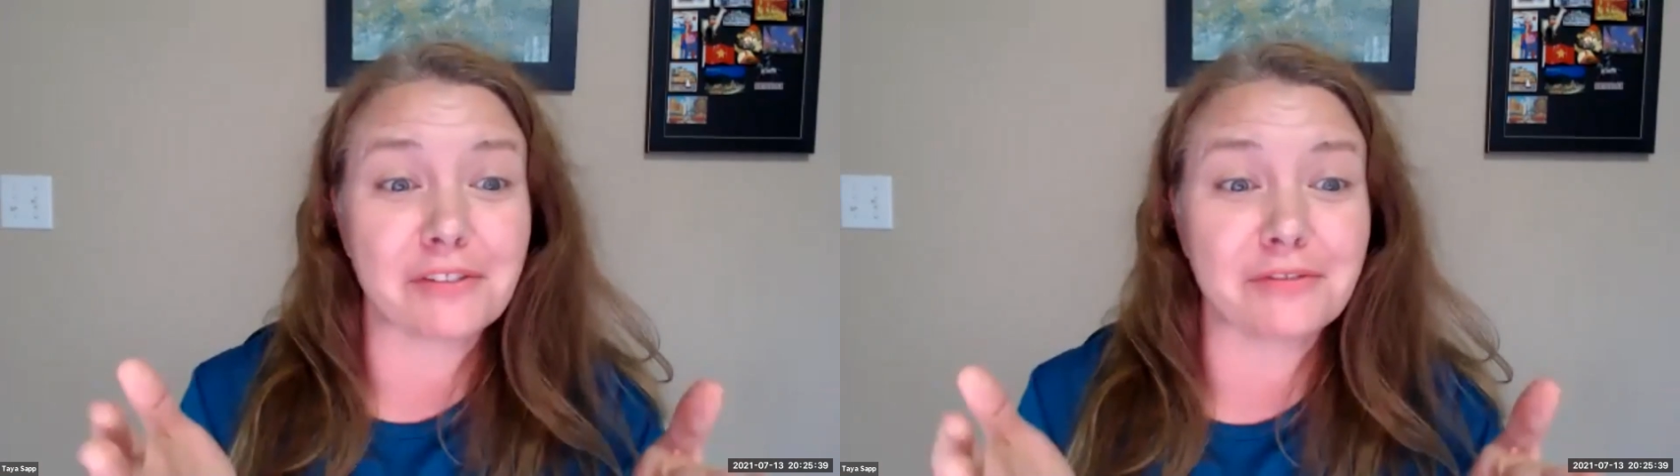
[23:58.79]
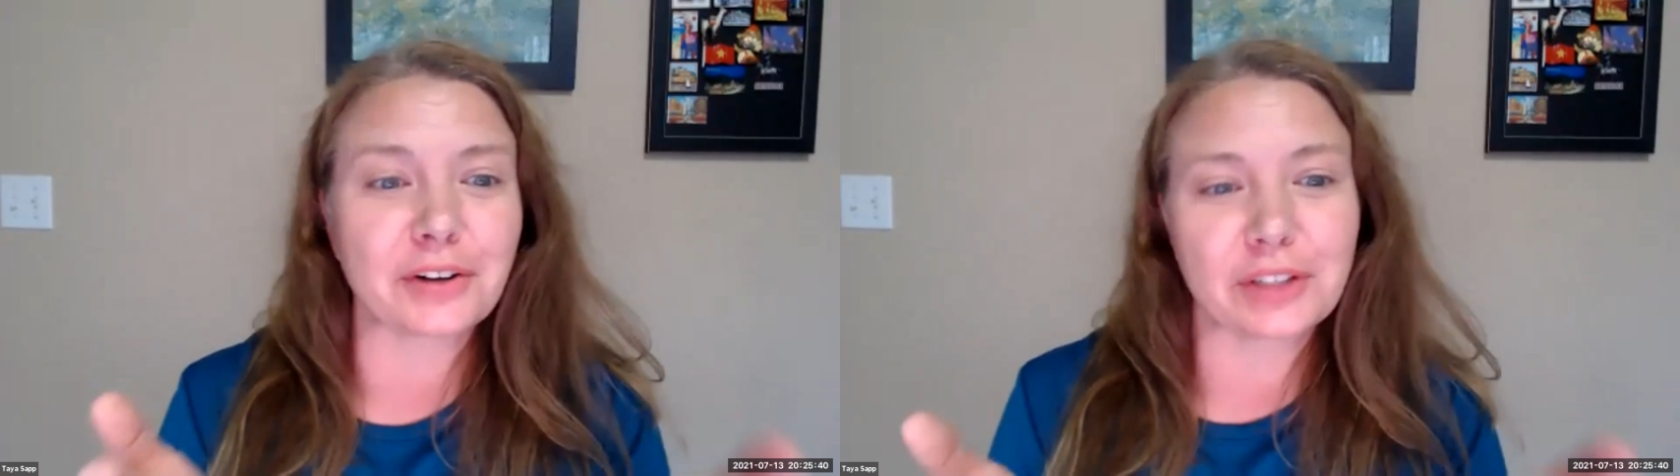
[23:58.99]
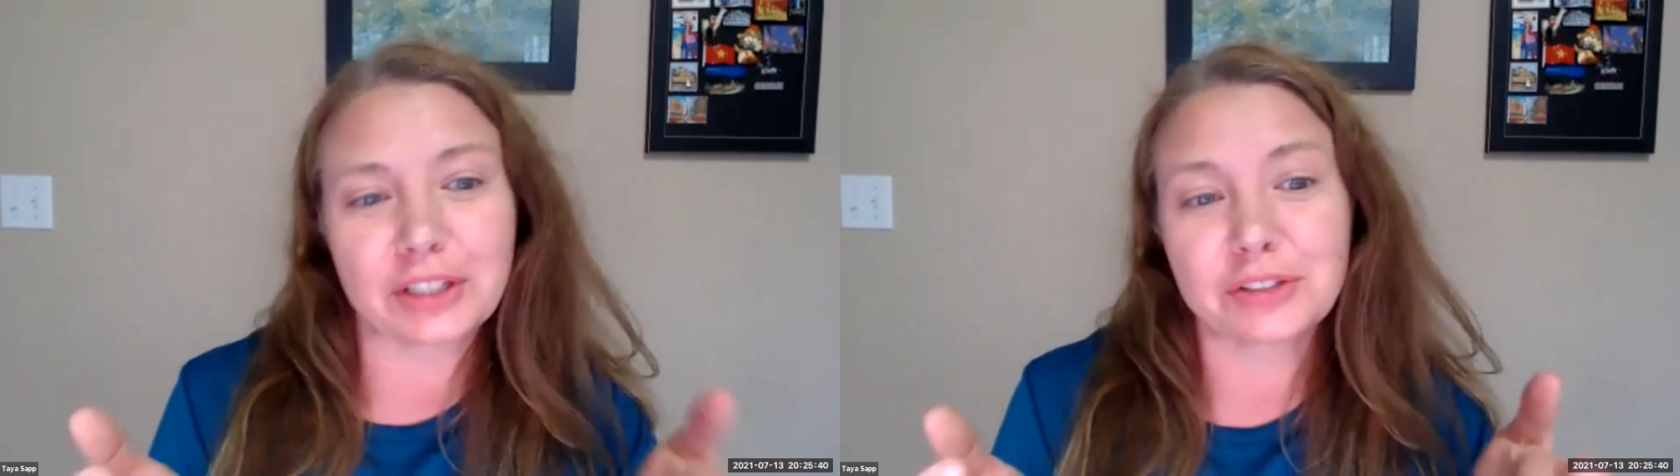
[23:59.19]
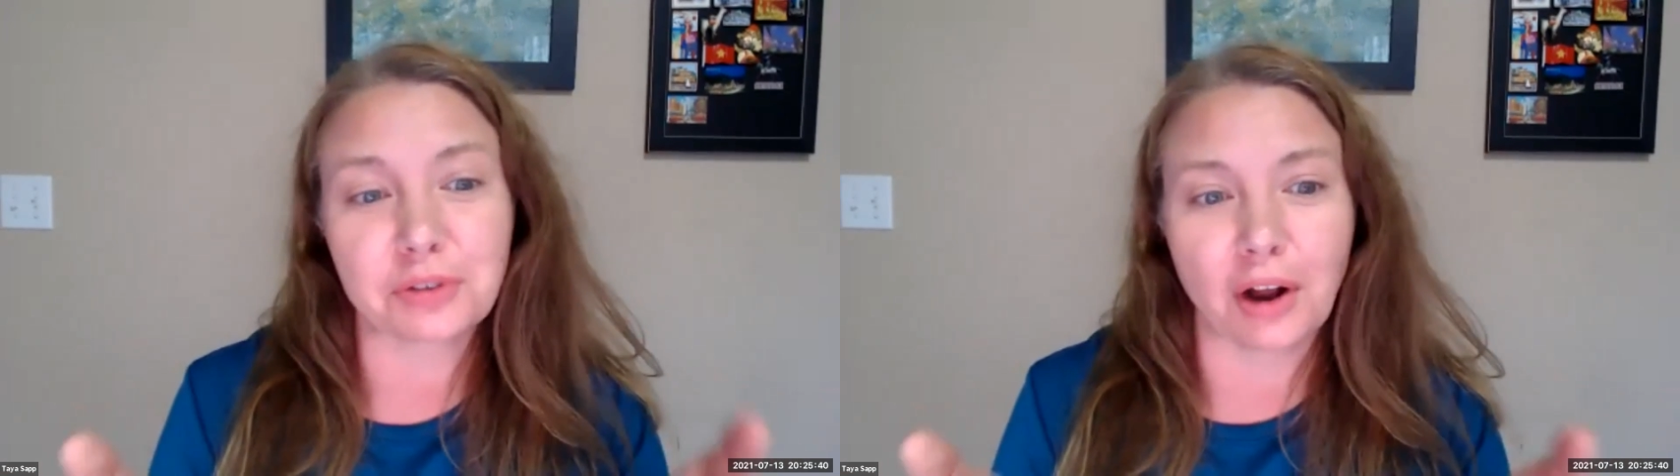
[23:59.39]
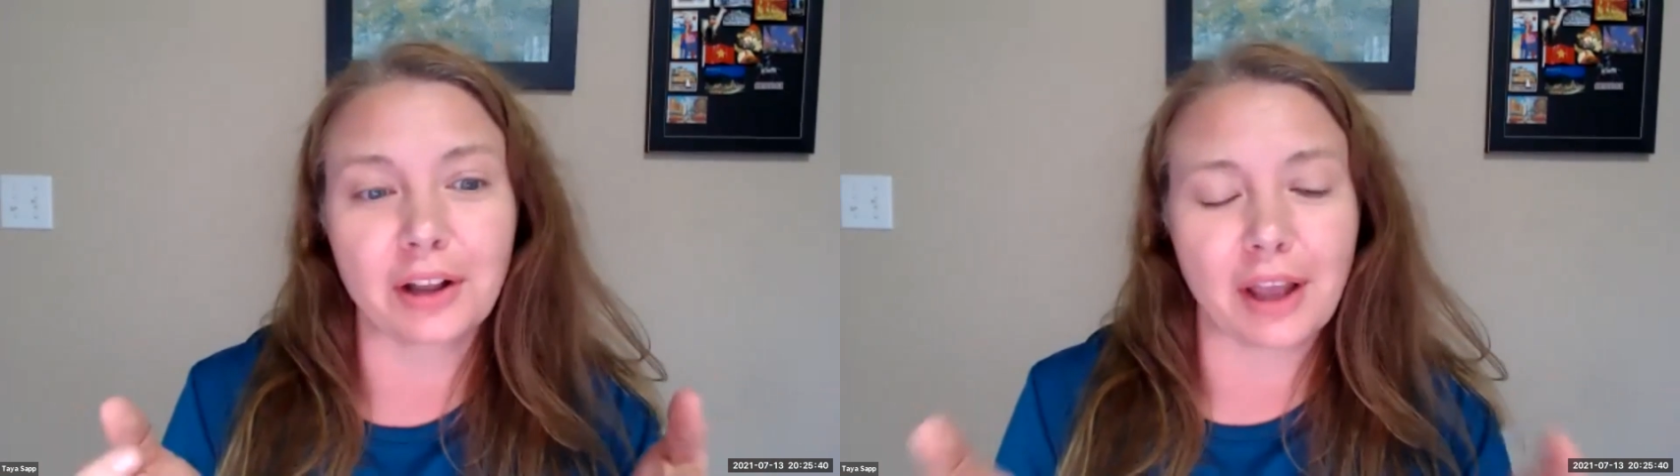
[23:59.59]
fairly
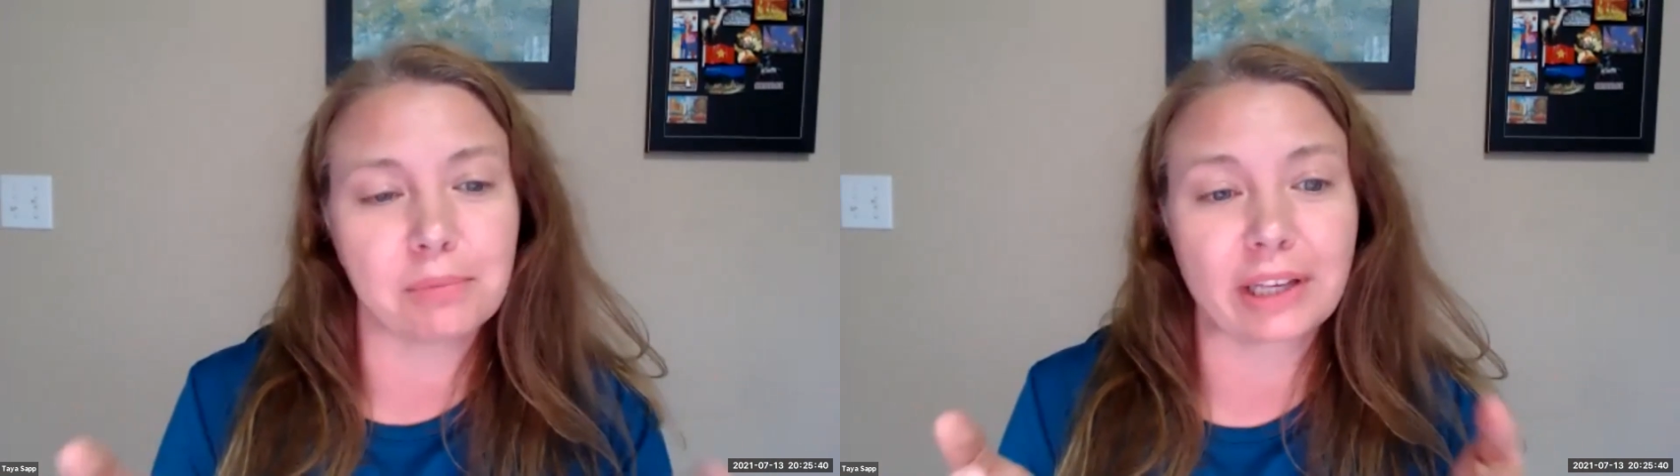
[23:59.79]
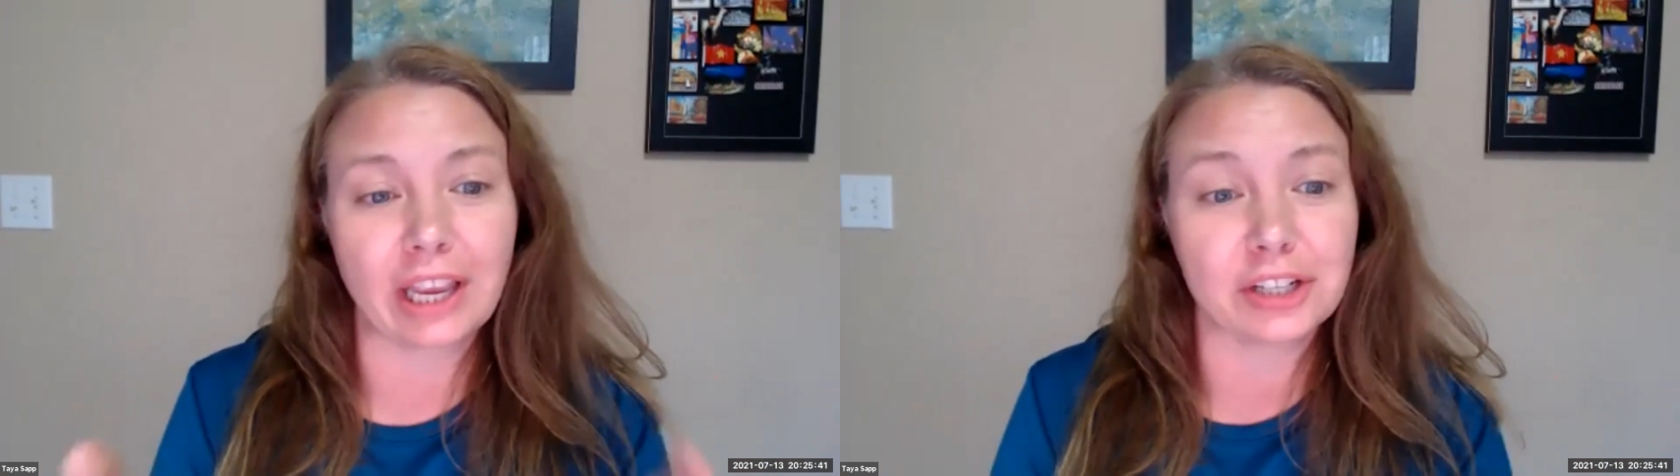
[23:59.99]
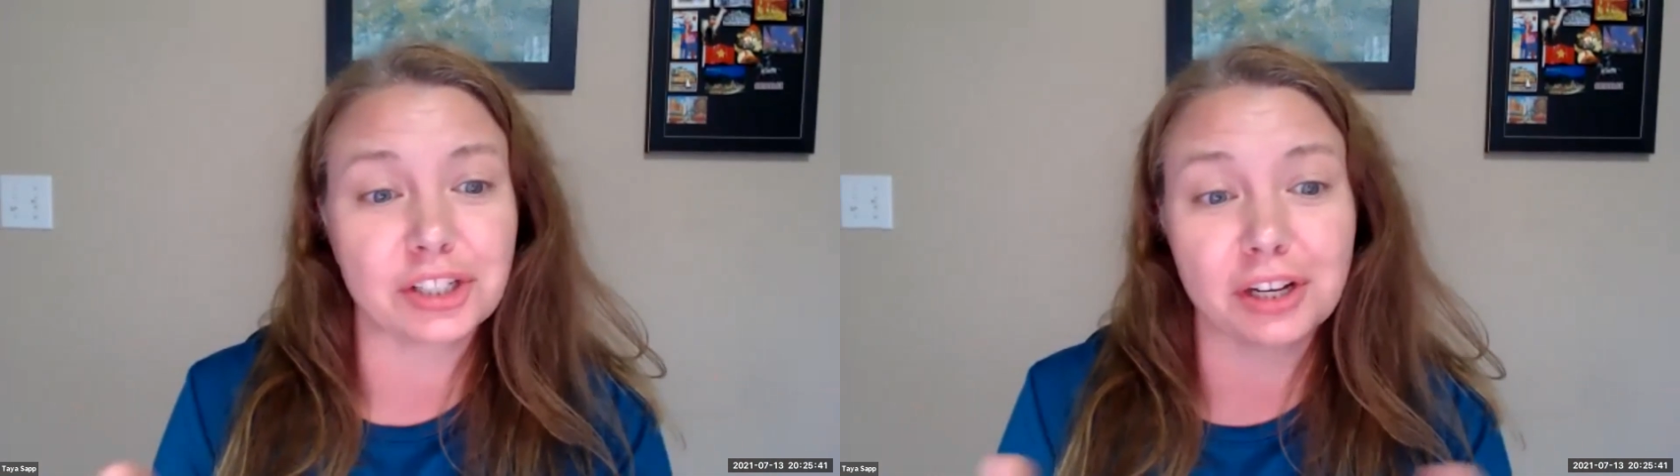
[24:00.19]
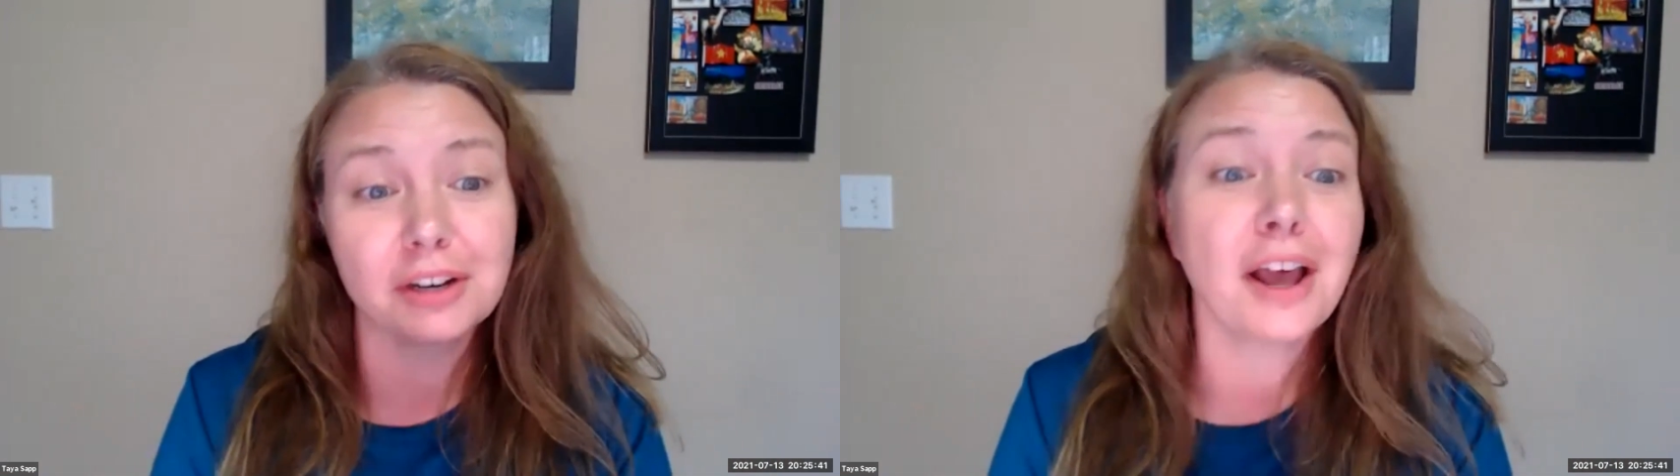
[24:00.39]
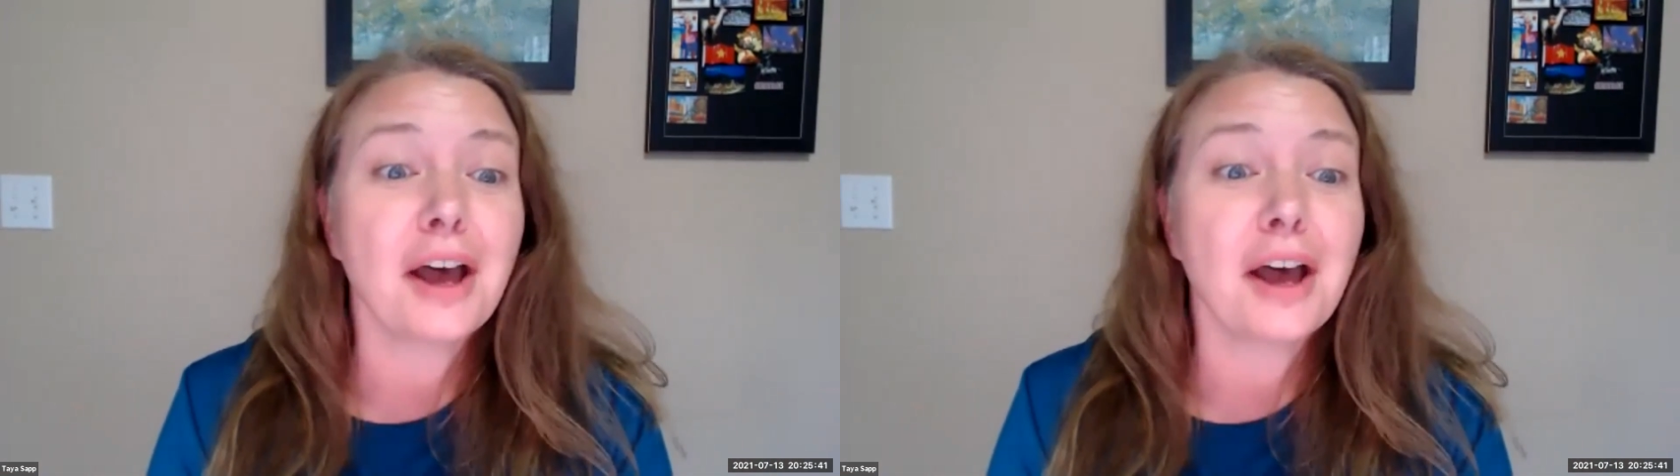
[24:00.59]
strong application.